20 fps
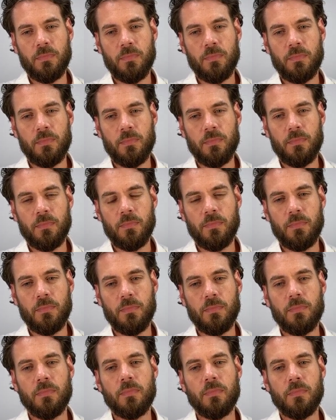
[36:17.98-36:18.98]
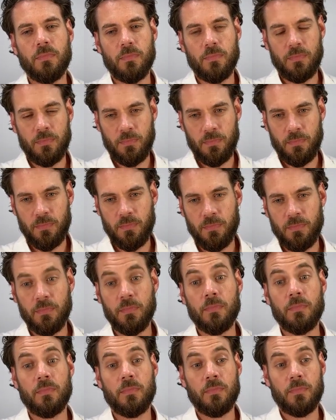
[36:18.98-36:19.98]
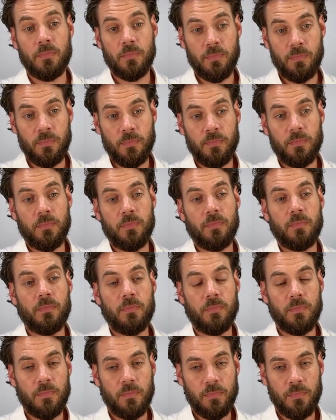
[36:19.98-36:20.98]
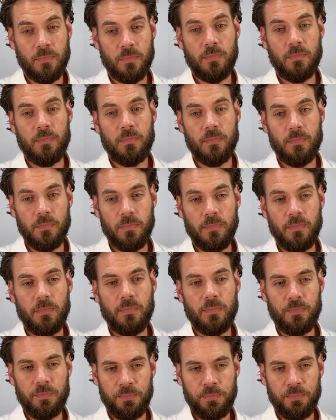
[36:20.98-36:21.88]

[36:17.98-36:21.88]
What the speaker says: No words are spoken by the person on screen.